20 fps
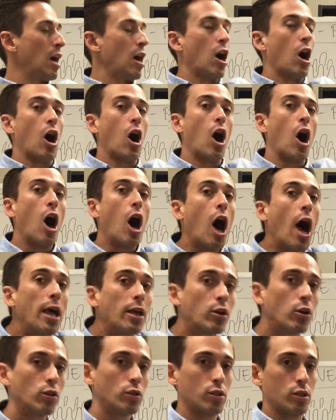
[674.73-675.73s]
high
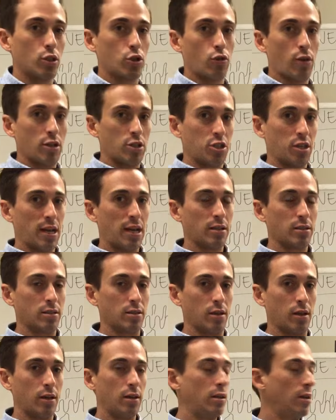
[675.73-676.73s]
concentration
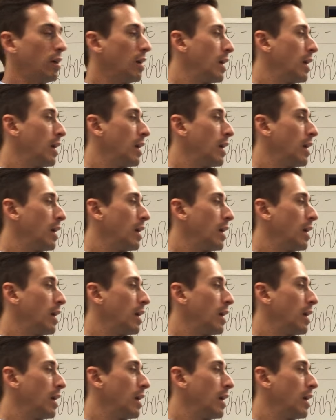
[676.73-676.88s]
outside,